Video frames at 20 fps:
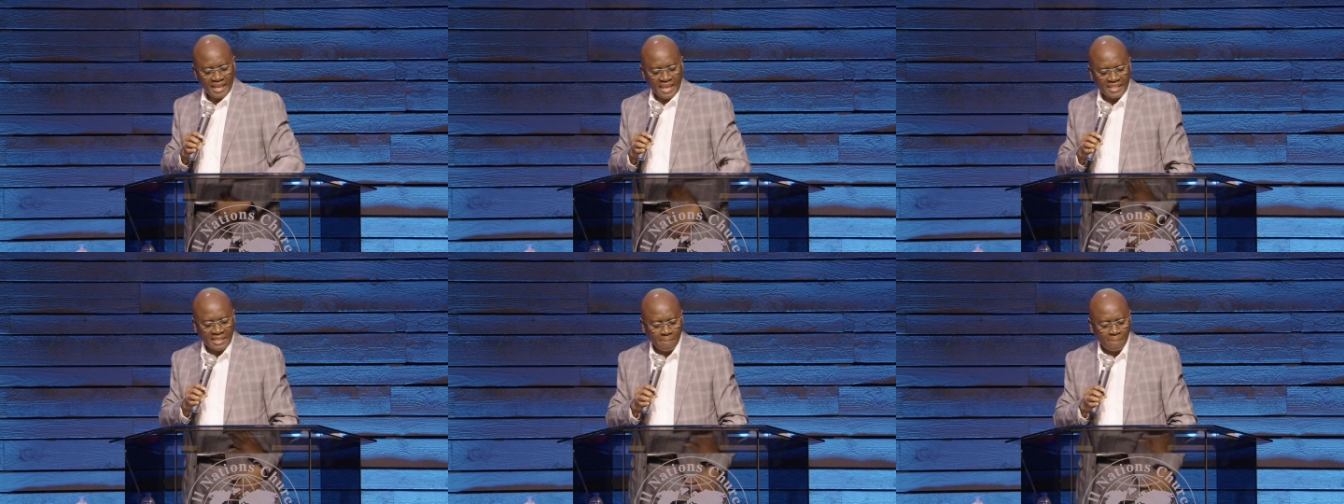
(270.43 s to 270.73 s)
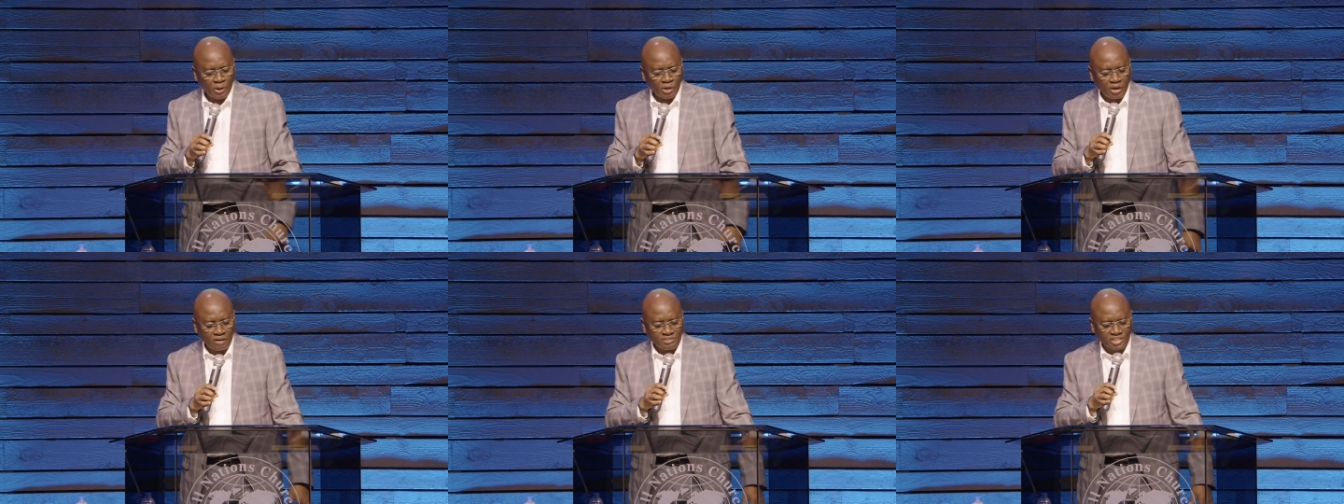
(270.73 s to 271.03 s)
in the
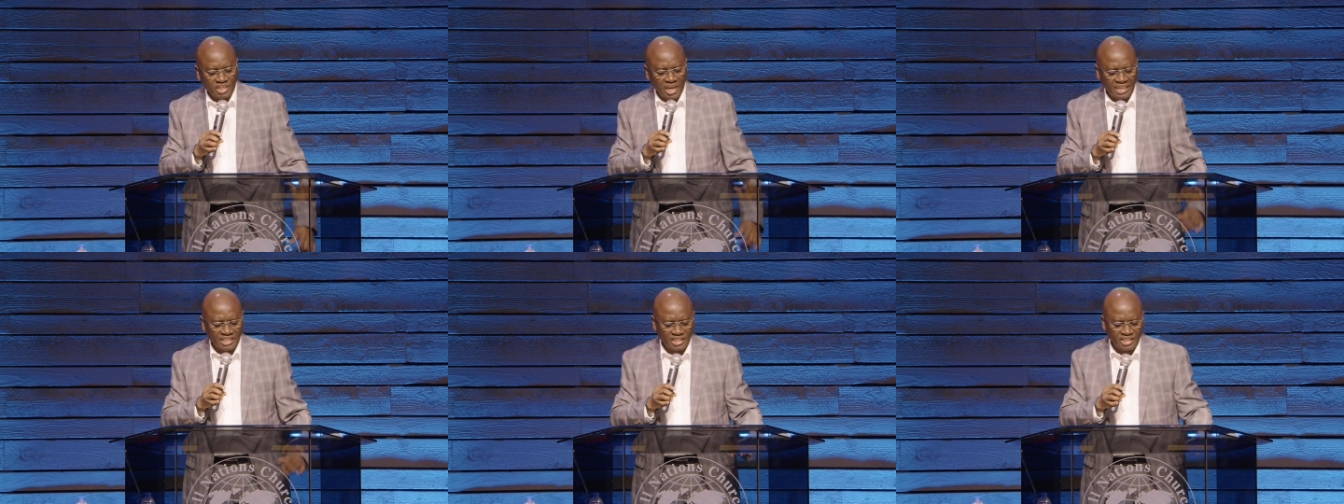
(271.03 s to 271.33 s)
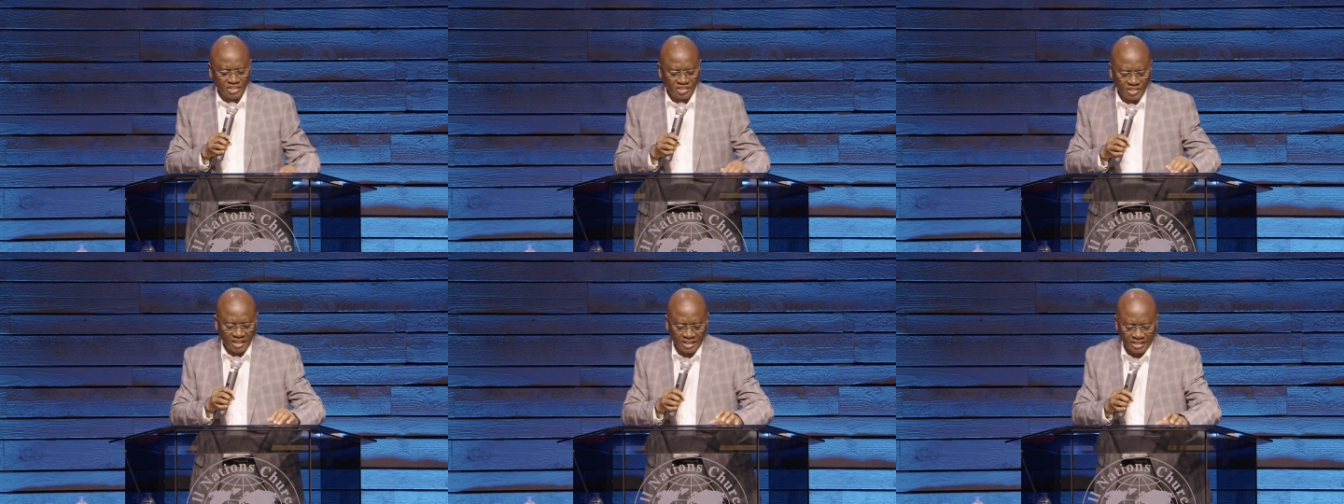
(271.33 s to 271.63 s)
book of
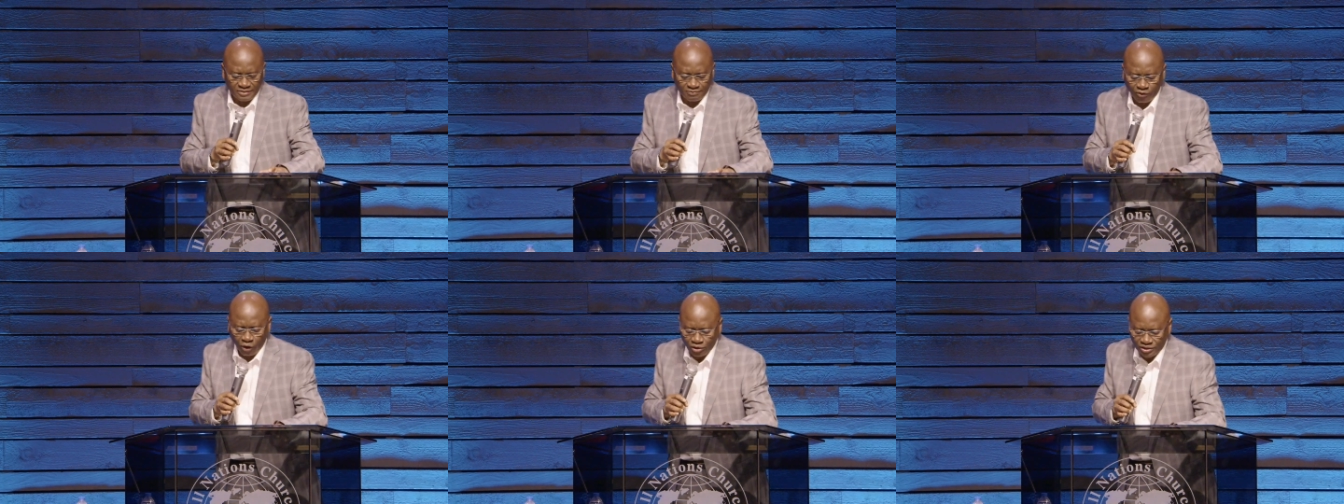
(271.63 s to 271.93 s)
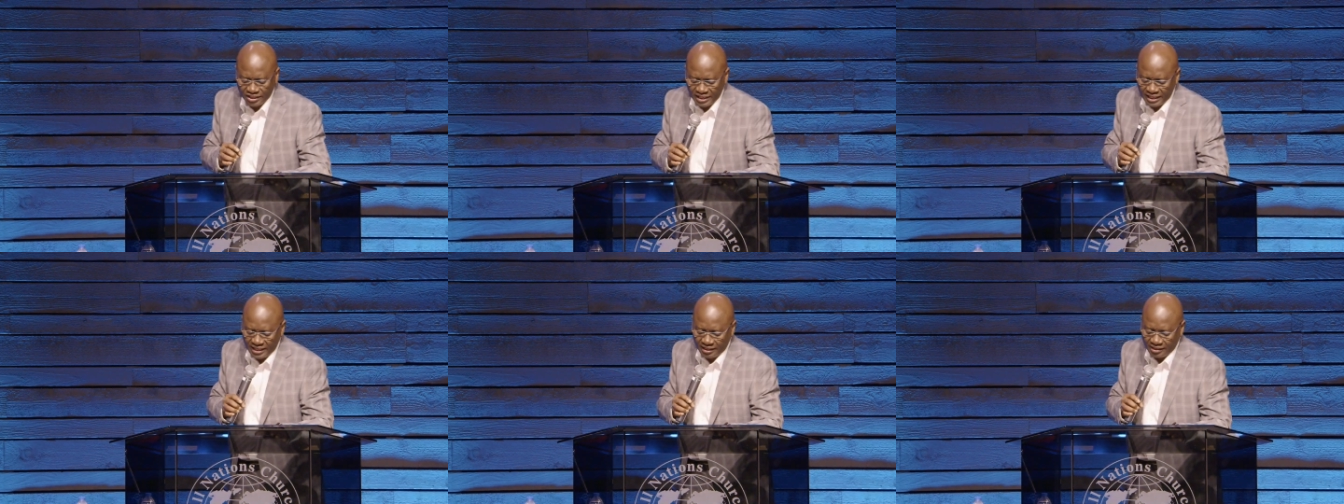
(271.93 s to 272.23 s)
Judges
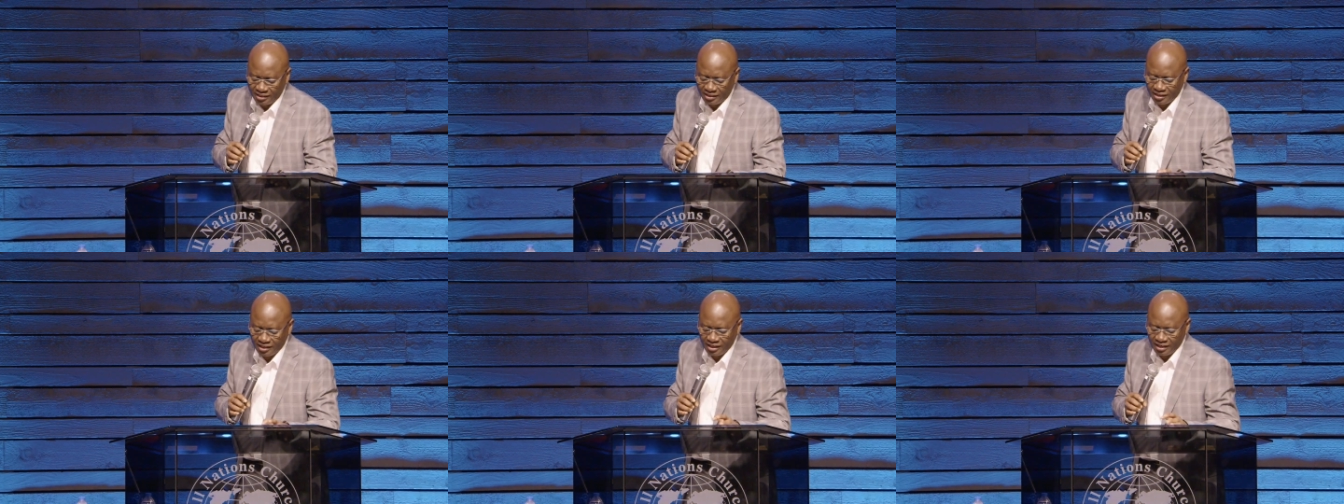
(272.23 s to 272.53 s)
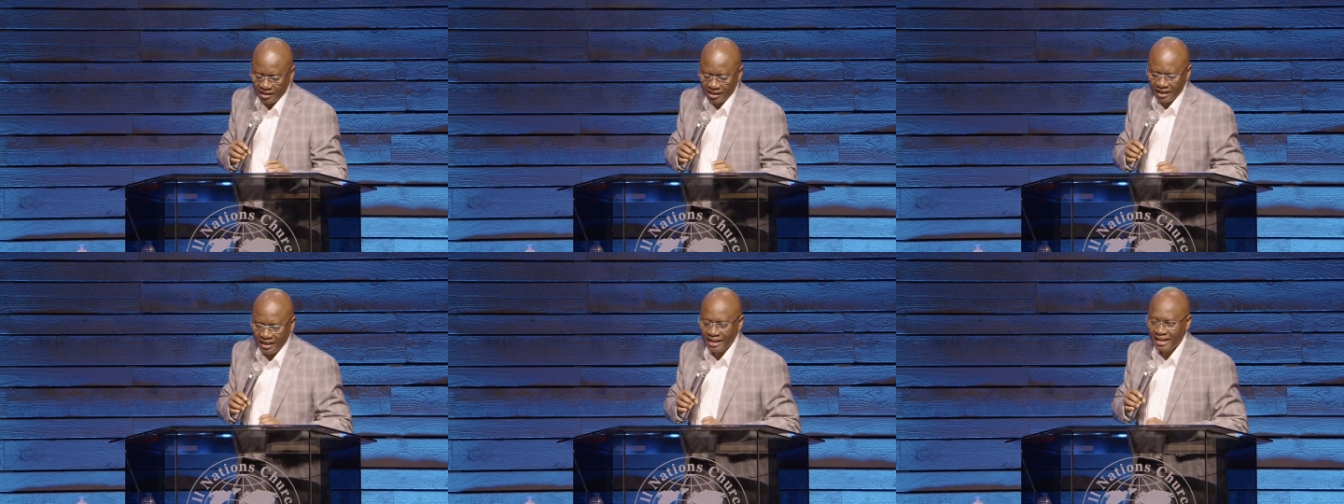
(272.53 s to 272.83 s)
6:14.
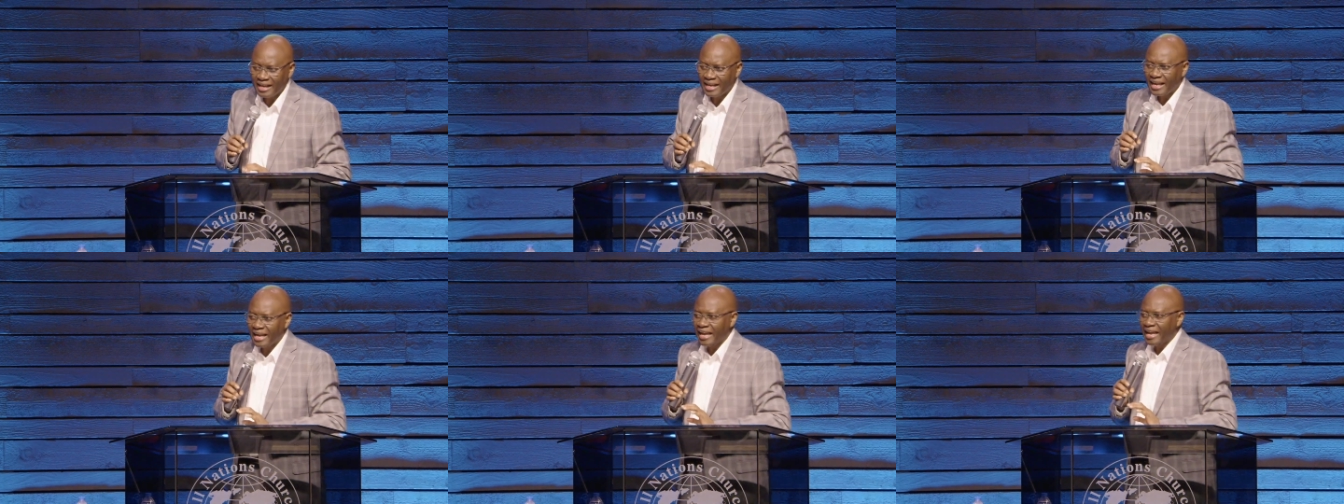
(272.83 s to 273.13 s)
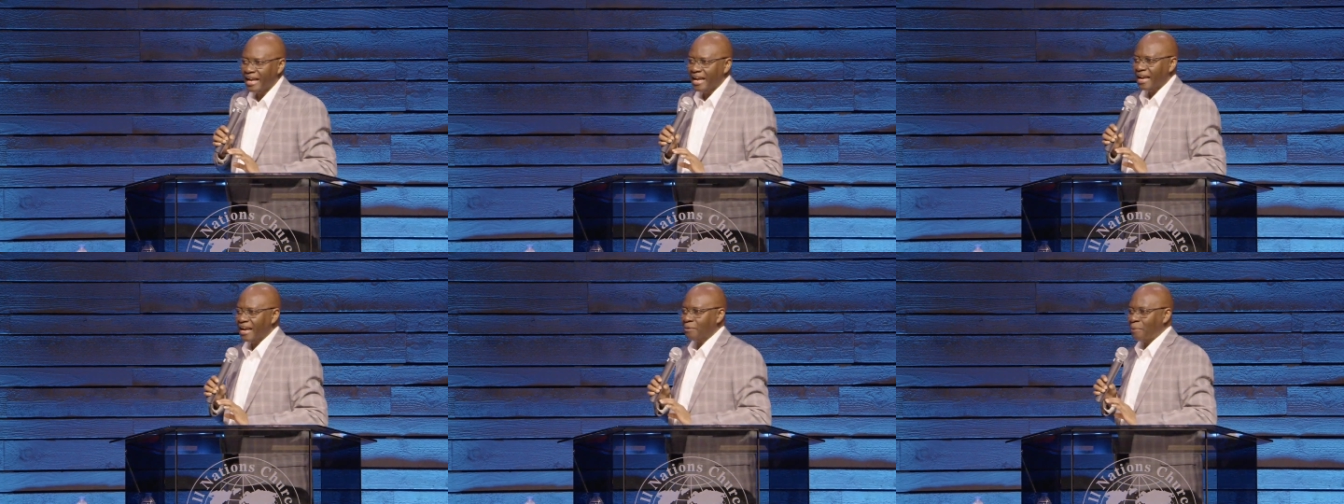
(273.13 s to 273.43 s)

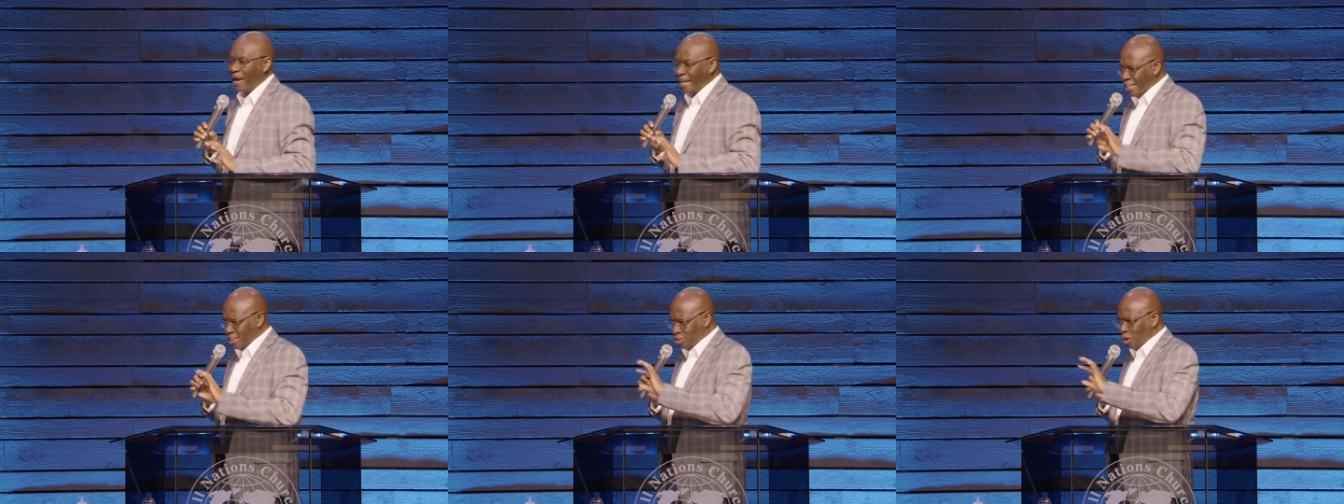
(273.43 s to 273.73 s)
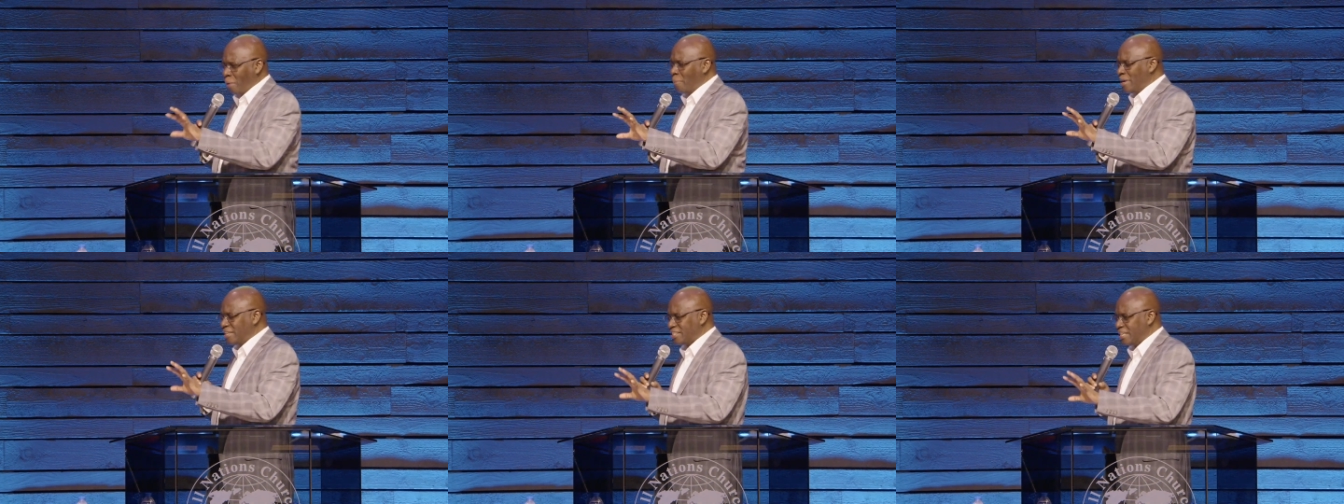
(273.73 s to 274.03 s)
When he's
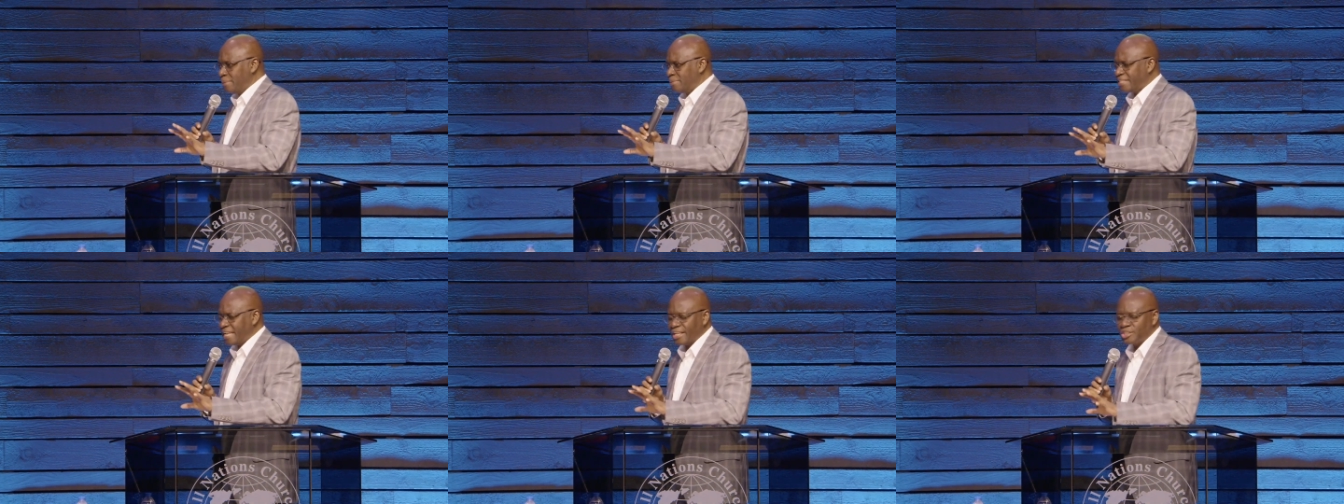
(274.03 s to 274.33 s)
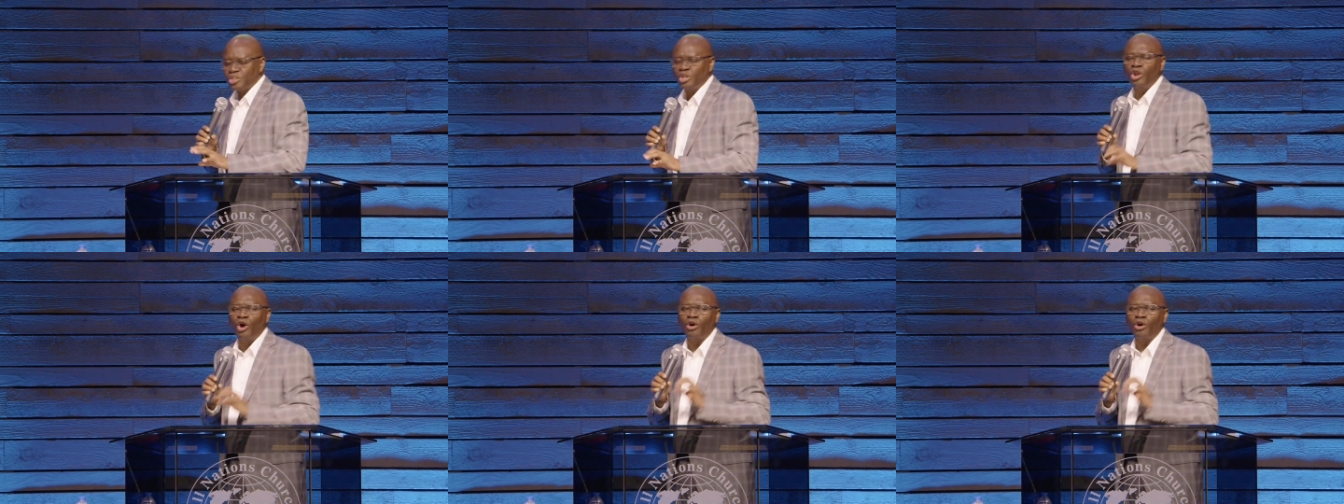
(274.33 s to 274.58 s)
commissioning, he says,